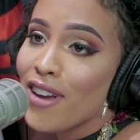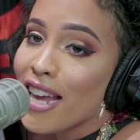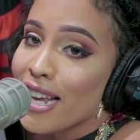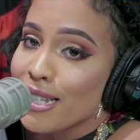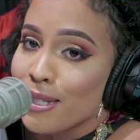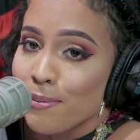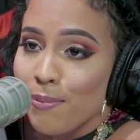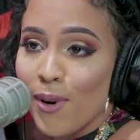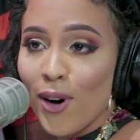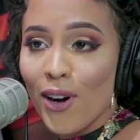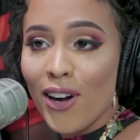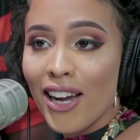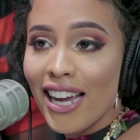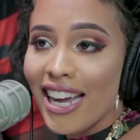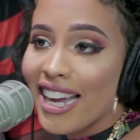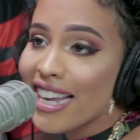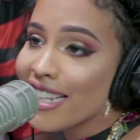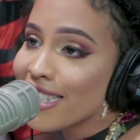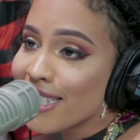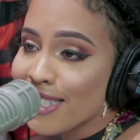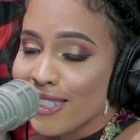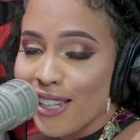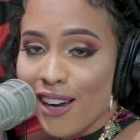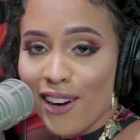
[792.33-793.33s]
Facebook,
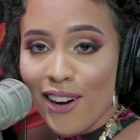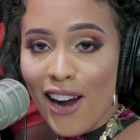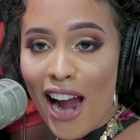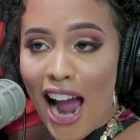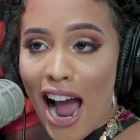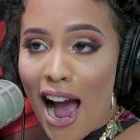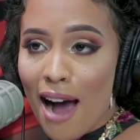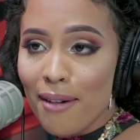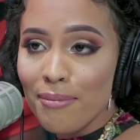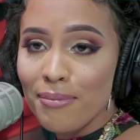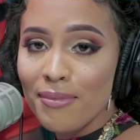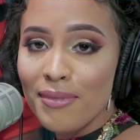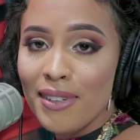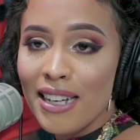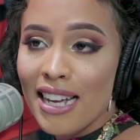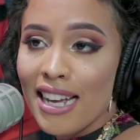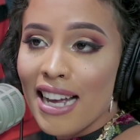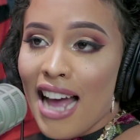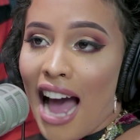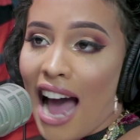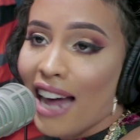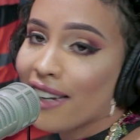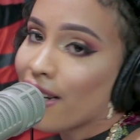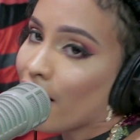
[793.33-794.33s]
Instagram.
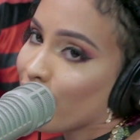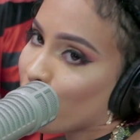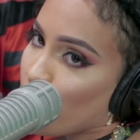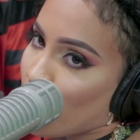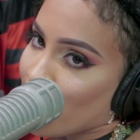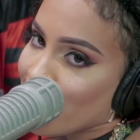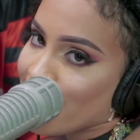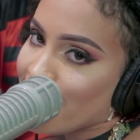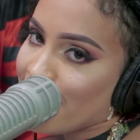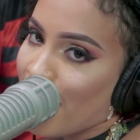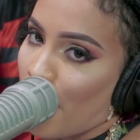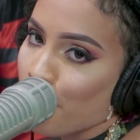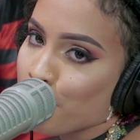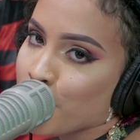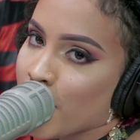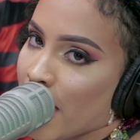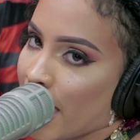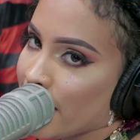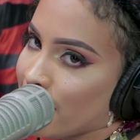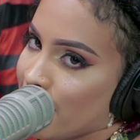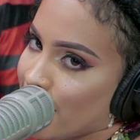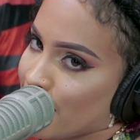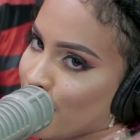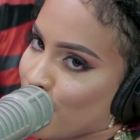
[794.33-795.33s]
And not on
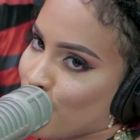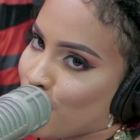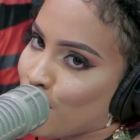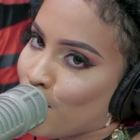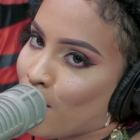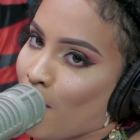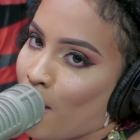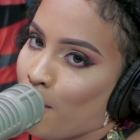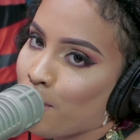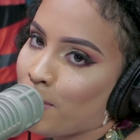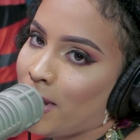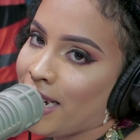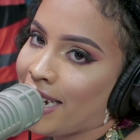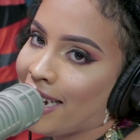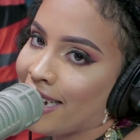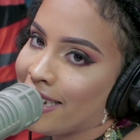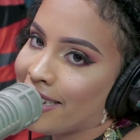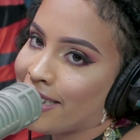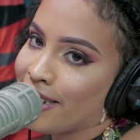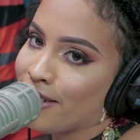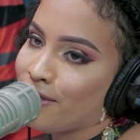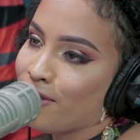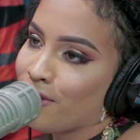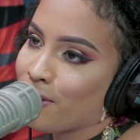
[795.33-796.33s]
Snapchat, it's too
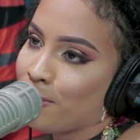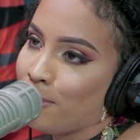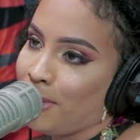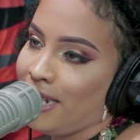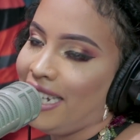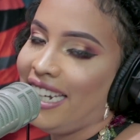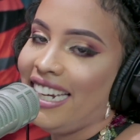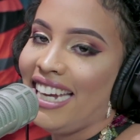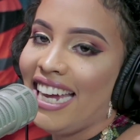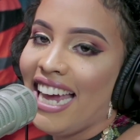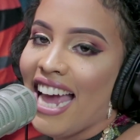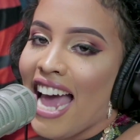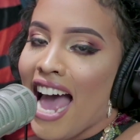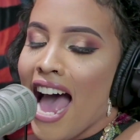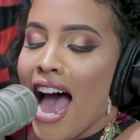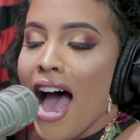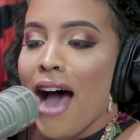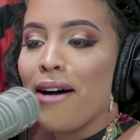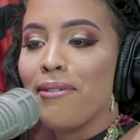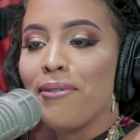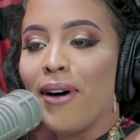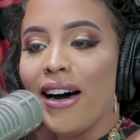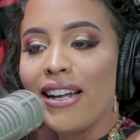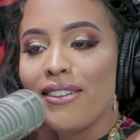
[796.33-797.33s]
complicated for me.
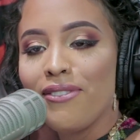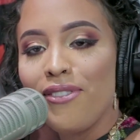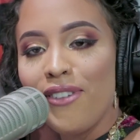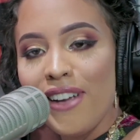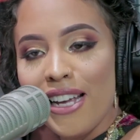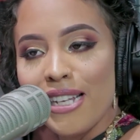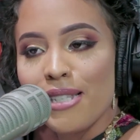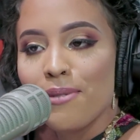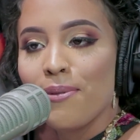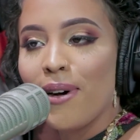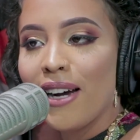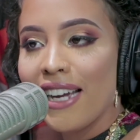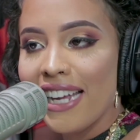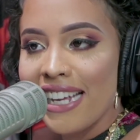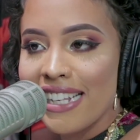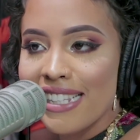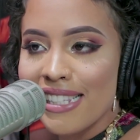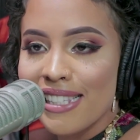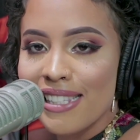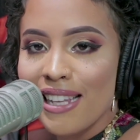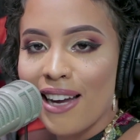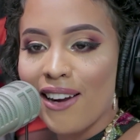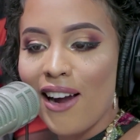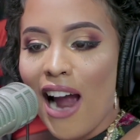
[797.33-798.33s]
But Facebook,
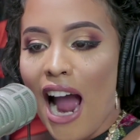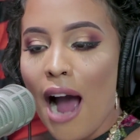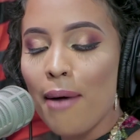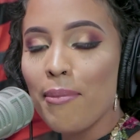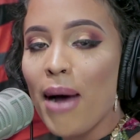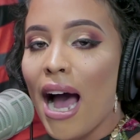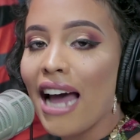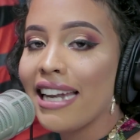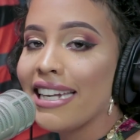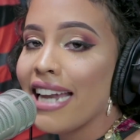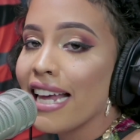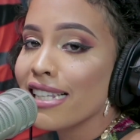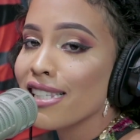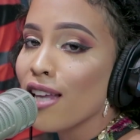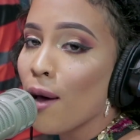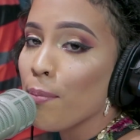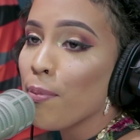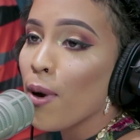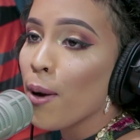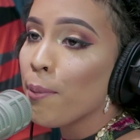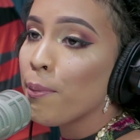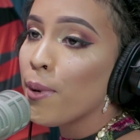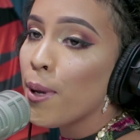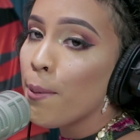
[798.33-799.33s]
Instagram, and Nessa
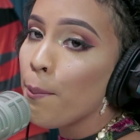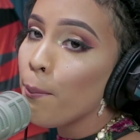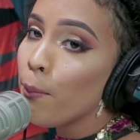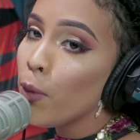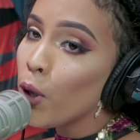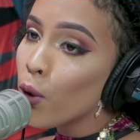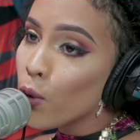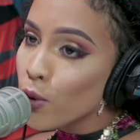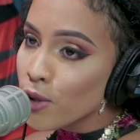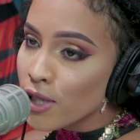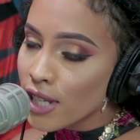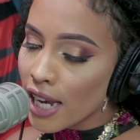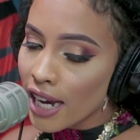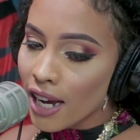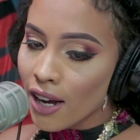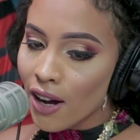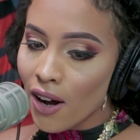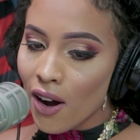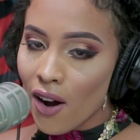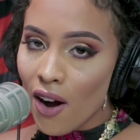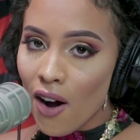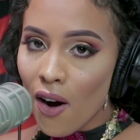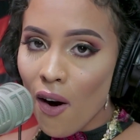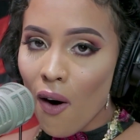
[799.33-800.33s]
Preppy Music
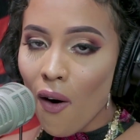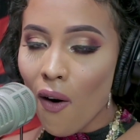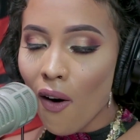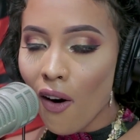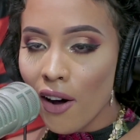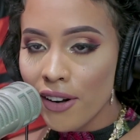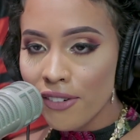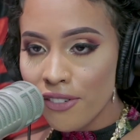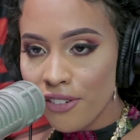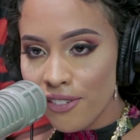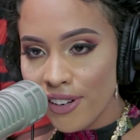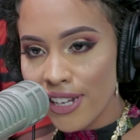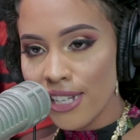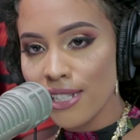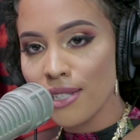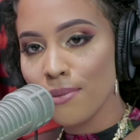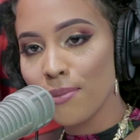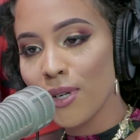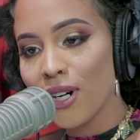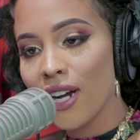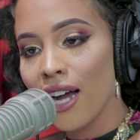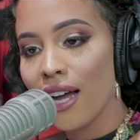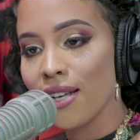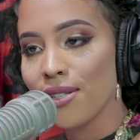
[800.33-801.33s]
on
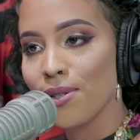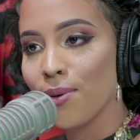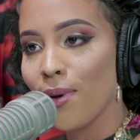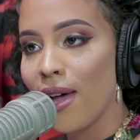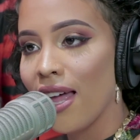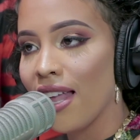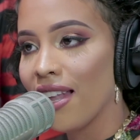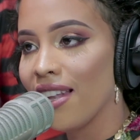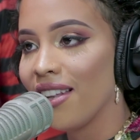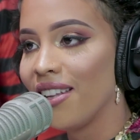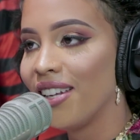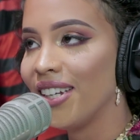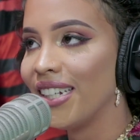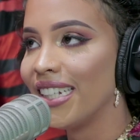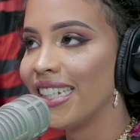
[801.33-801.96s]
Facebook as well.